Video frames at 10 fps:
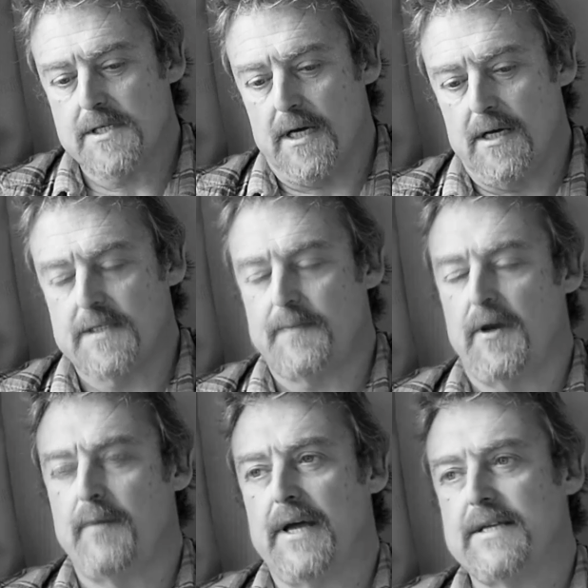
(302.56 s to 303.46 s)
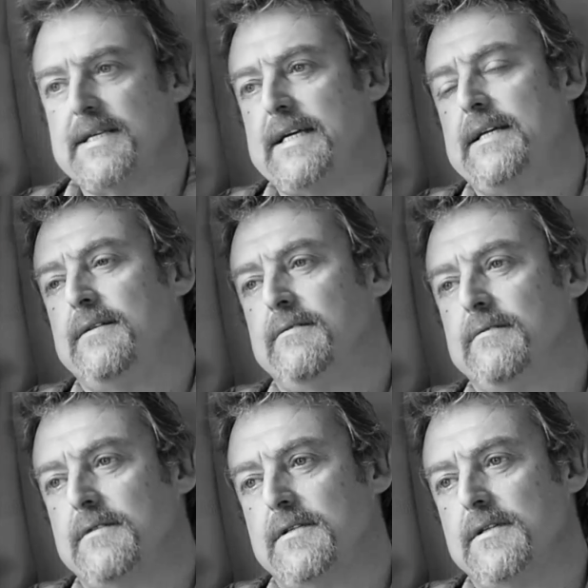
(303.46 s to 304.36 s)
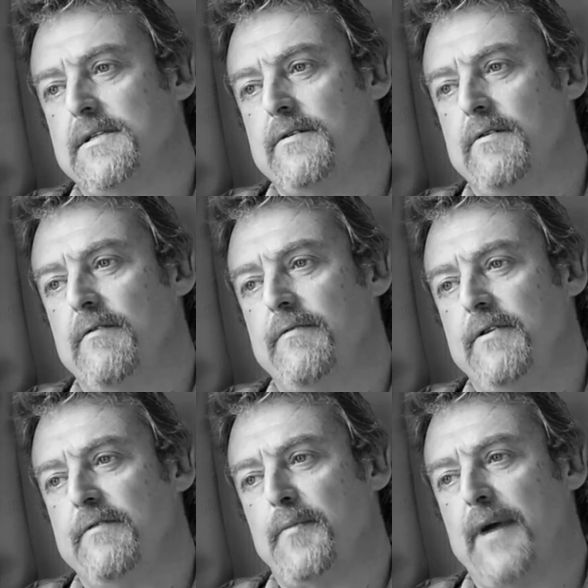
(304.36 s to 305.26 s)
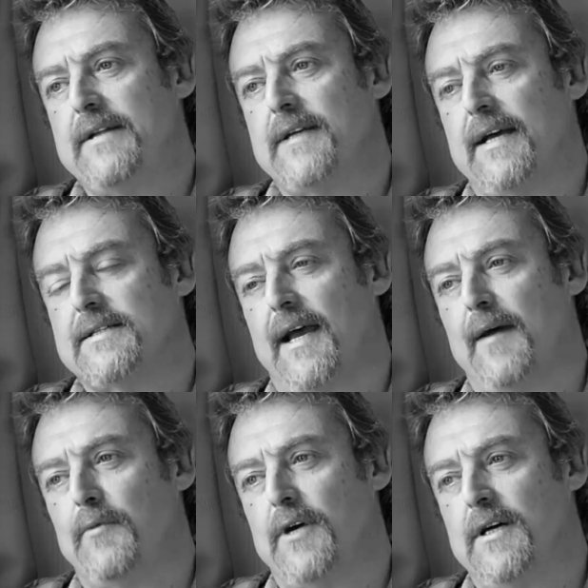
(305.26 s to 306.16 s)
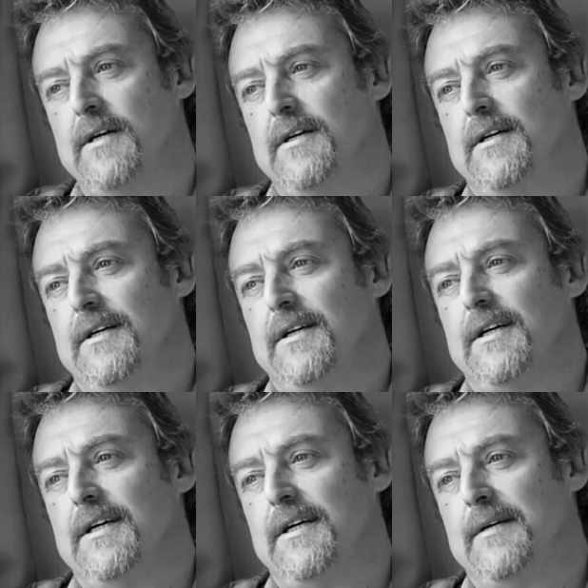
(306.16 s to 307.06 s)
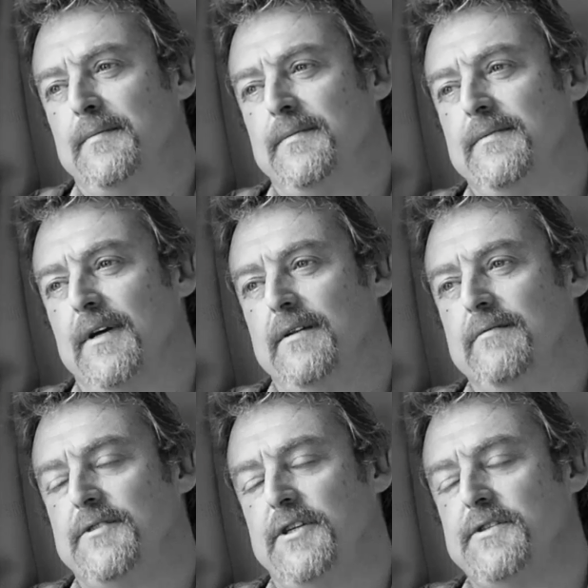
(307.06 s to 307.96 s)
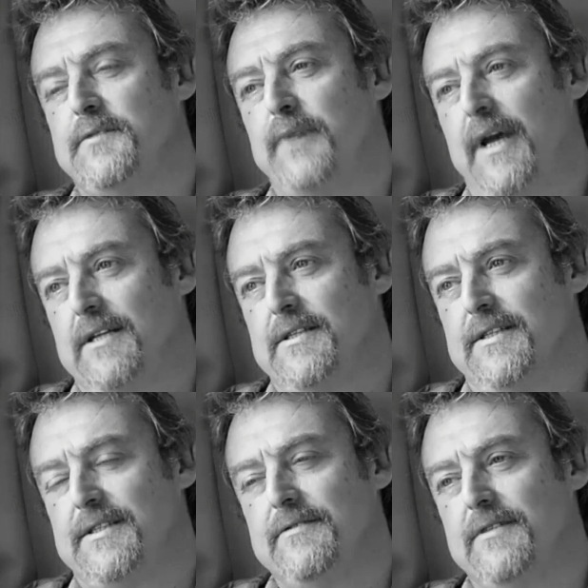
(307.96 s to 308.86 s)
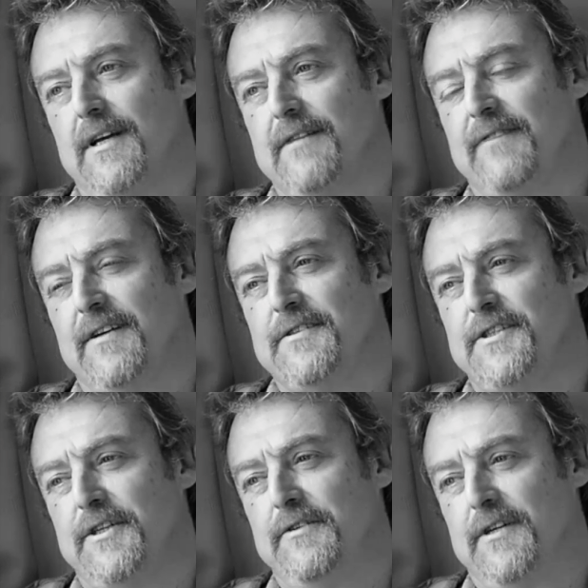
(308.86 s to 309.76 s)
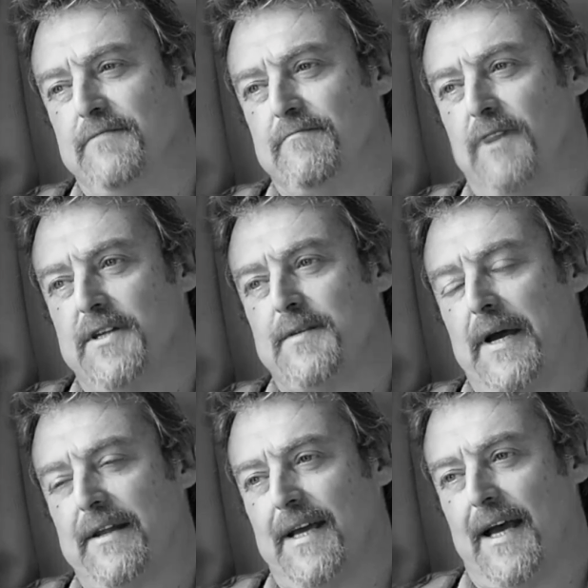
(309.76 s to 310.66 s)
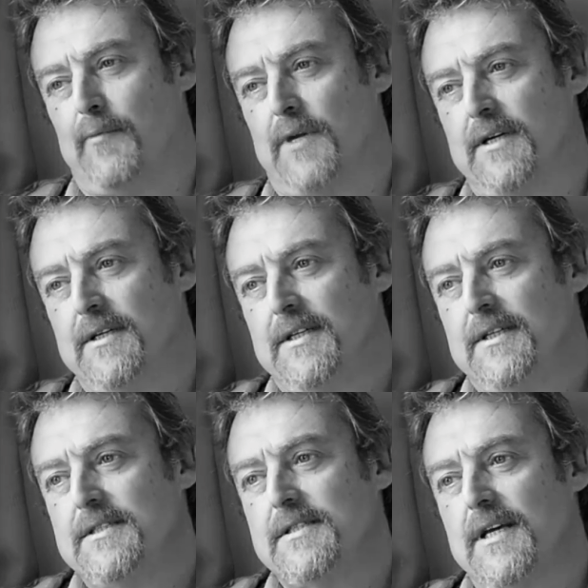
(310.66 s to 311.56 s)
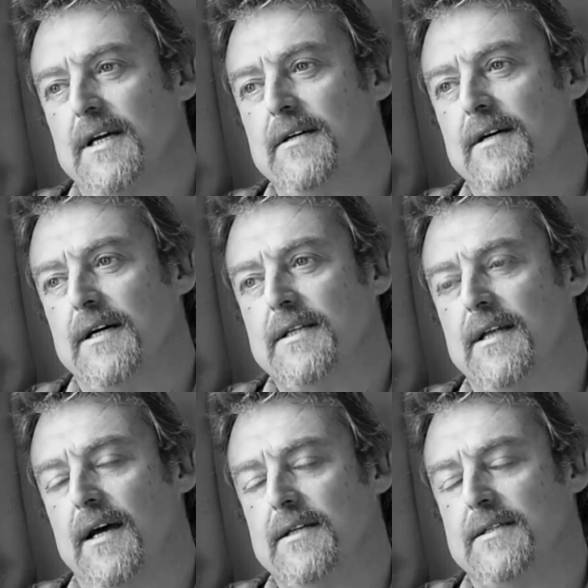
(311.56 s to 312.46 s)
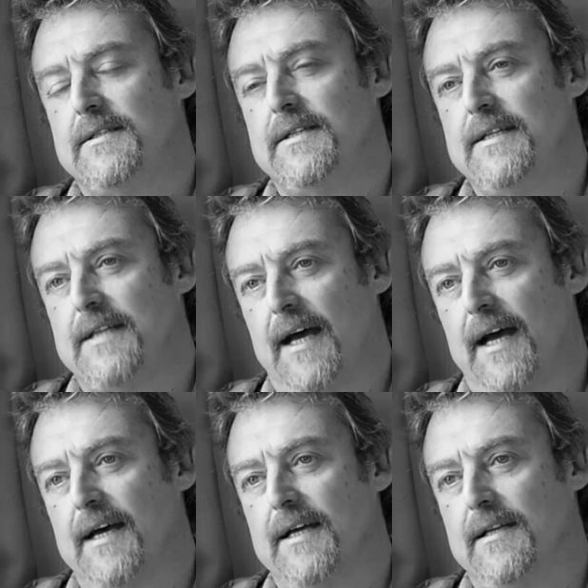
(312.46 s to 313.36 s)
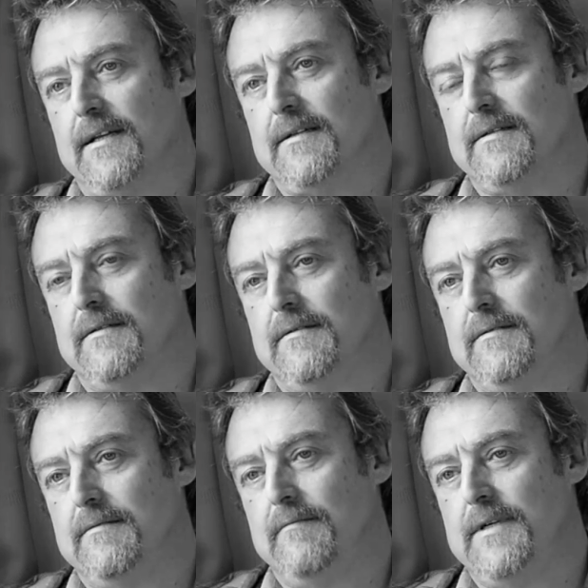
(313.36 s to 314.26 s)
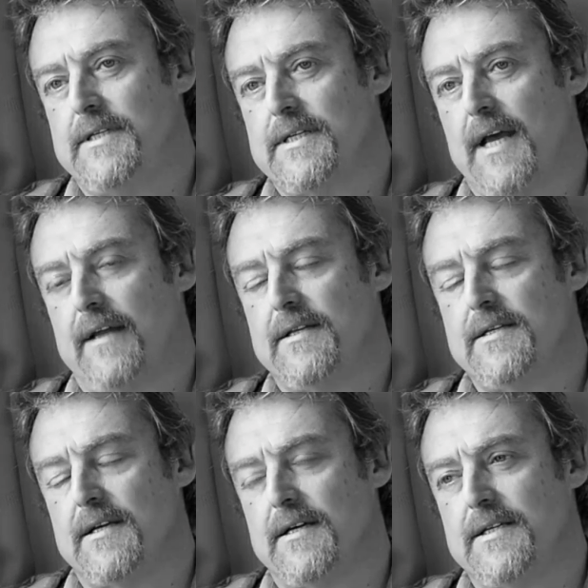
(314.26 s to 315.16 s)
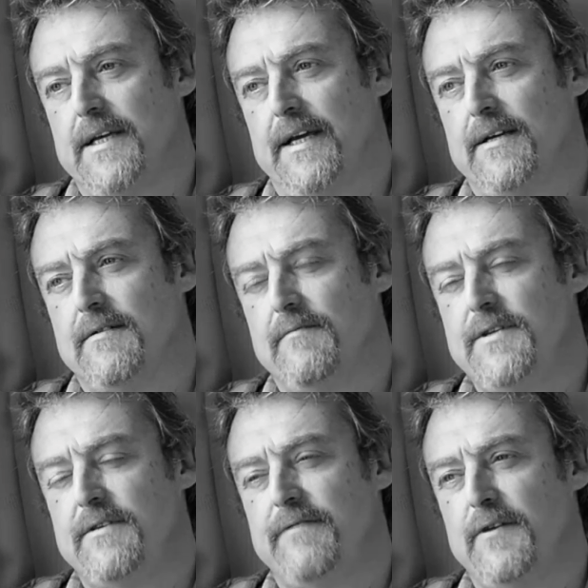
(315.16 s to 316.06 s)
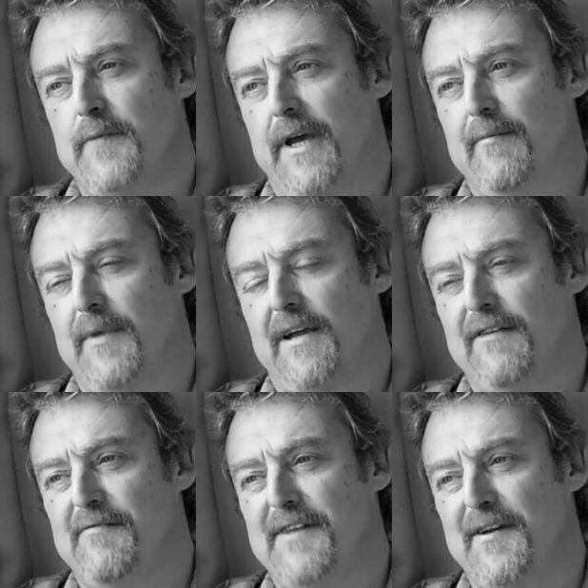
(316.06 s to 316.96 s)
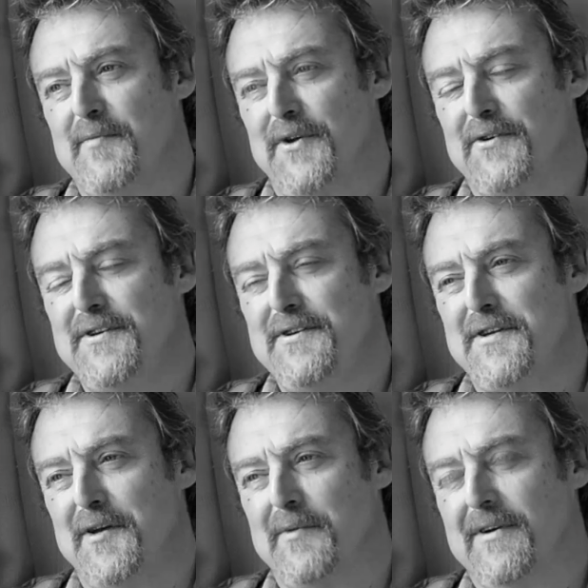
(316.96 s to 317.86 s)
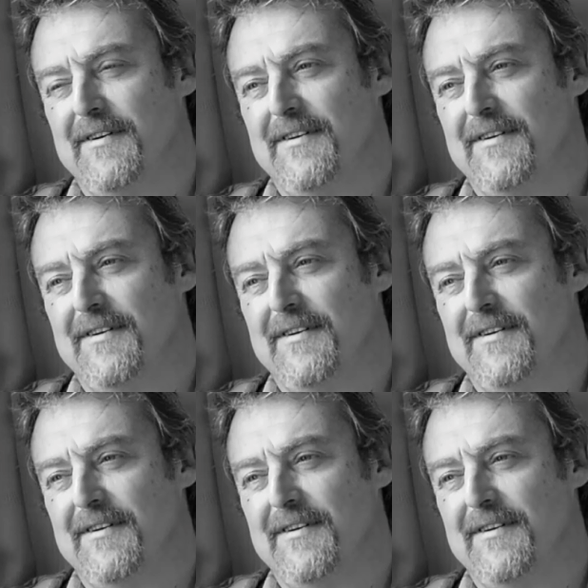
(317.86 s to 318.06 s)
was asked by a magazine to do a review of a Pentax camera, and shoot some pictures, do like a photo shoot, and write about the camera. So I did that, and we just had this idea: we should film it, make a little video, put it on YouTube.